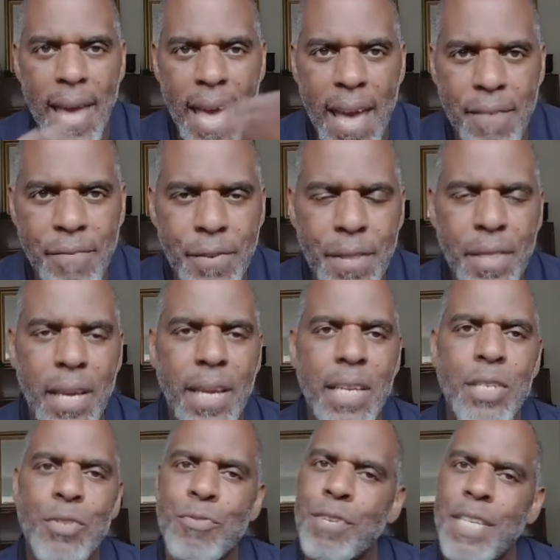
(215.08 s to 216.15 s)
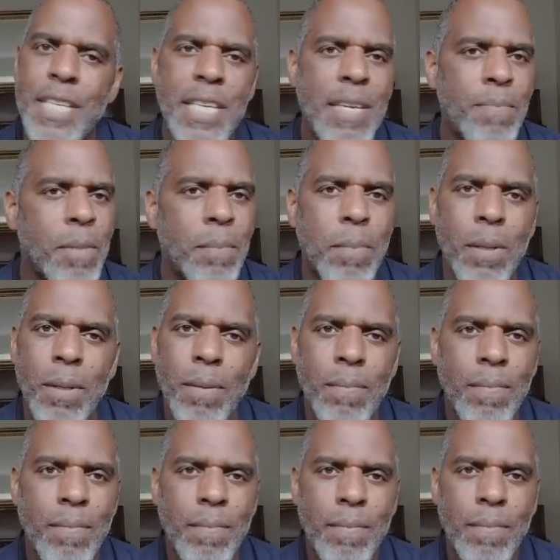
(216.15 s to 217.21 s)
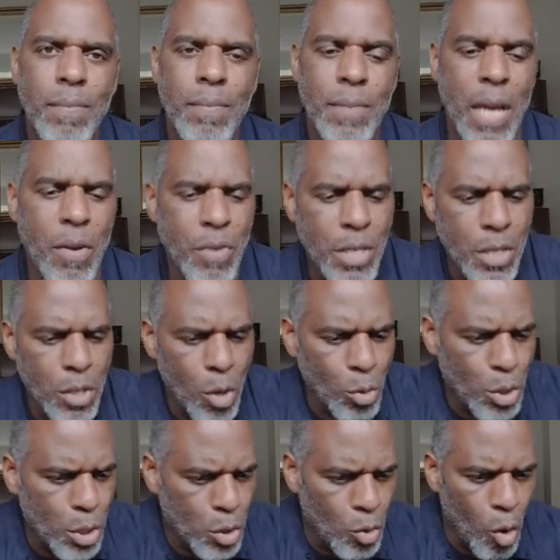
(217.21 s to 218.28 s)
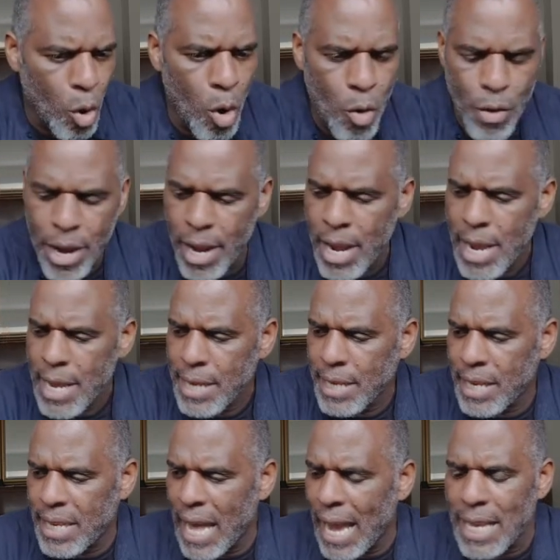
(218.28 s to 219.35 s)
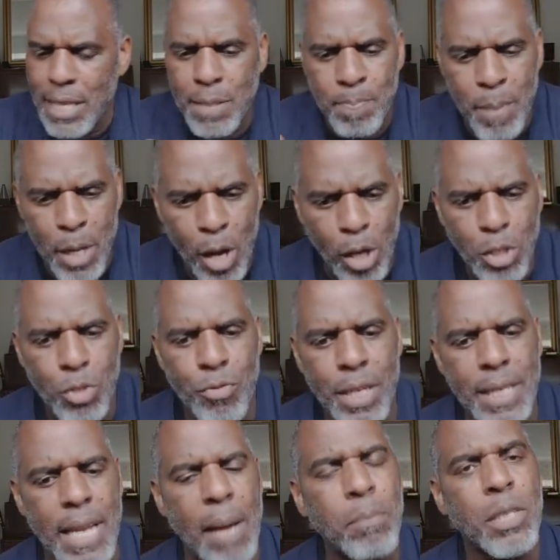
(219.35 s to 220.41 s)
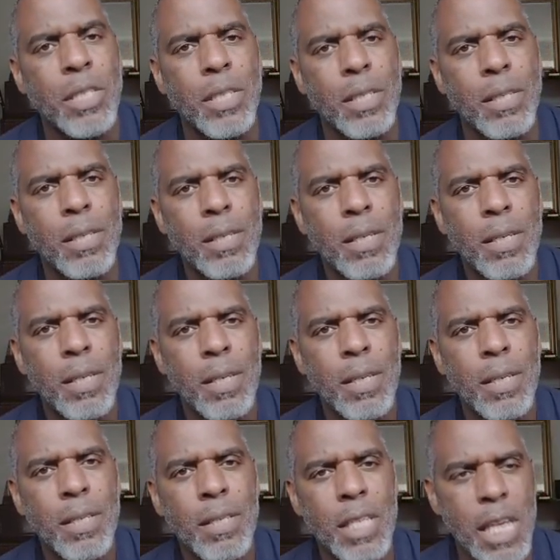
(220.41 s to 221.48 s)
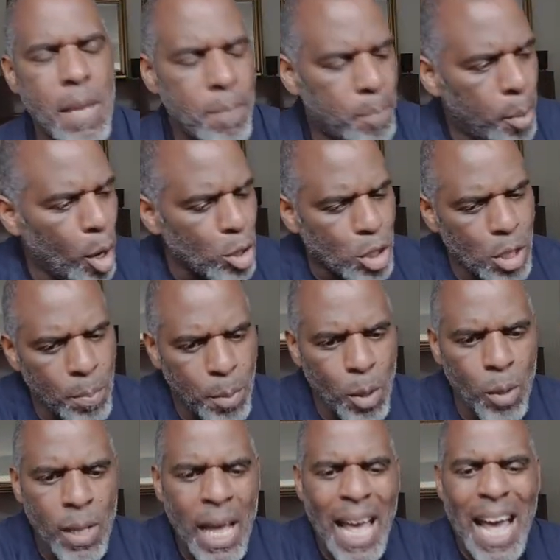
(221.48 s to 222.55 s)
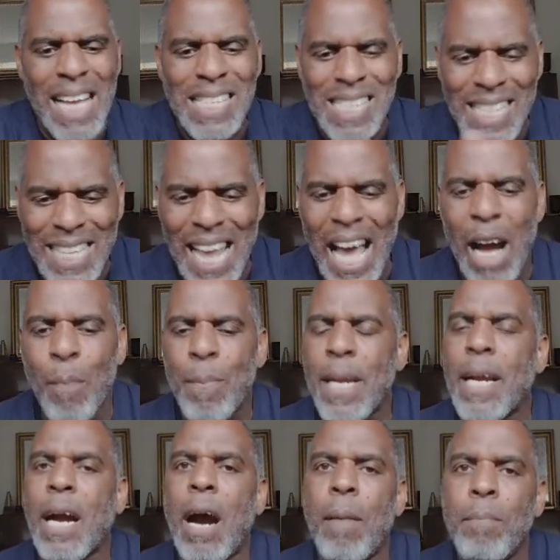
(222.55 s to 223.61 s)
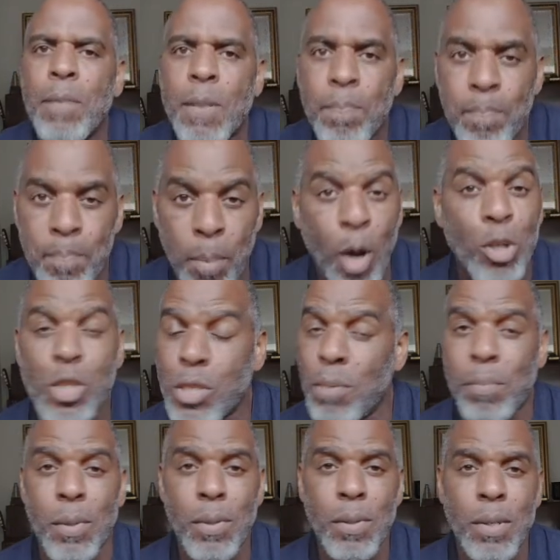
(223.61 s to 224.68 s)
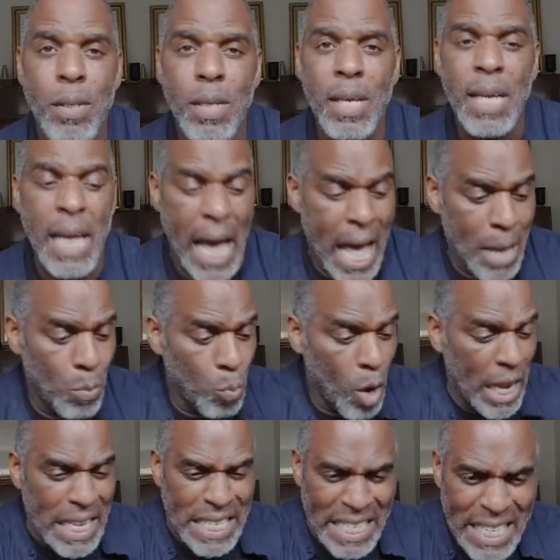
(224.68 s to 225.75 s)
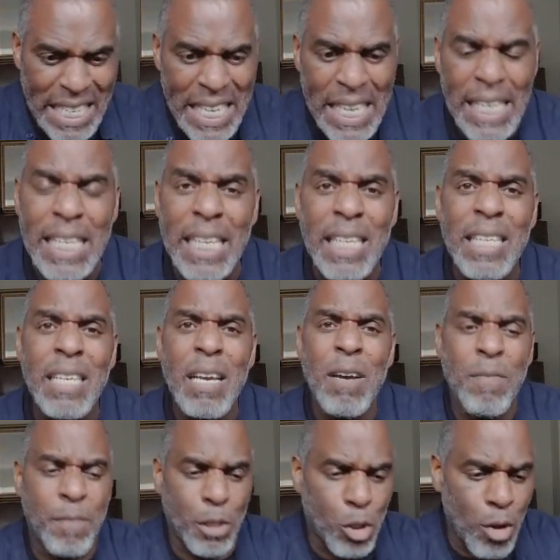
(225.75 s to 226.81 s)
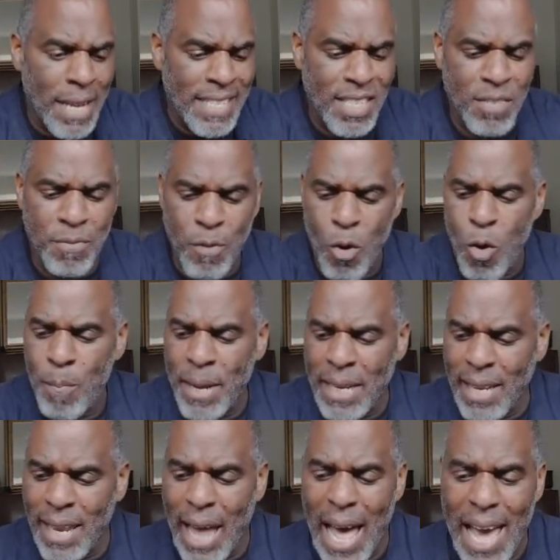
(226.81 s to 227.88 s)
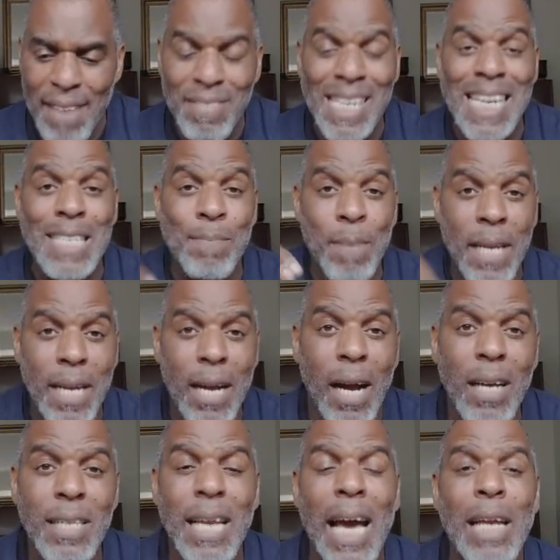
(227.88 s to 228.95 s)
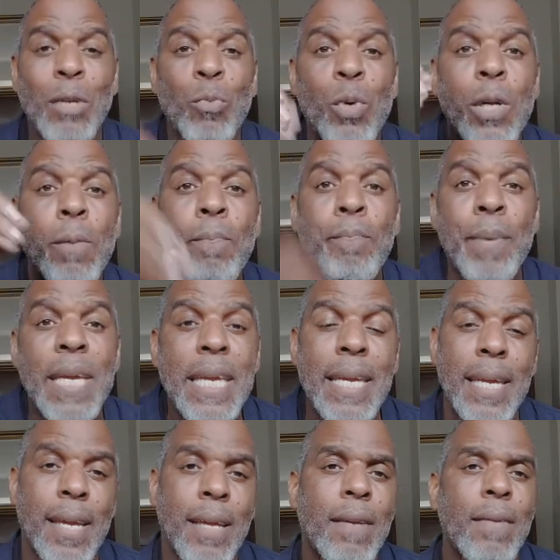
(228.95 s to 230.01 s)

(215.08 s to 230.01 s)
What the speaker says: everything is redeemable. There is no story that is beyond redemption. The impossible has now become possible. And what is needed for transforming lives has begun and will be.